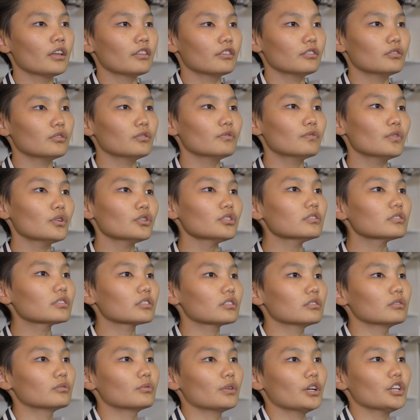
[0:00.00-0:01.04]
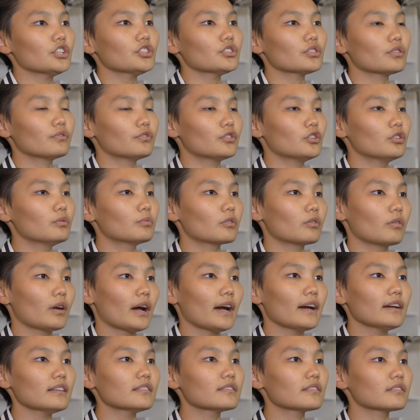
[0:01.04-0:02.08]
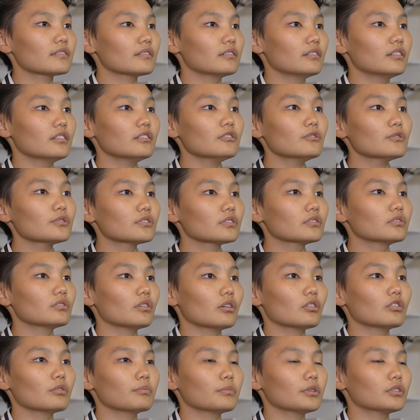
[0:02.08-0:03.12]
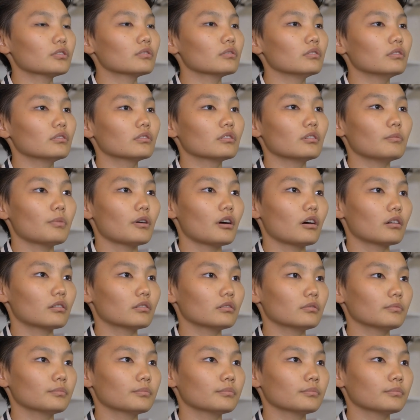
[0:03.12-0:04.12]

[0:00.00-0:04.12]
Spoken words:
The Universal Declaration of Human Rights is an interesting document to look upon.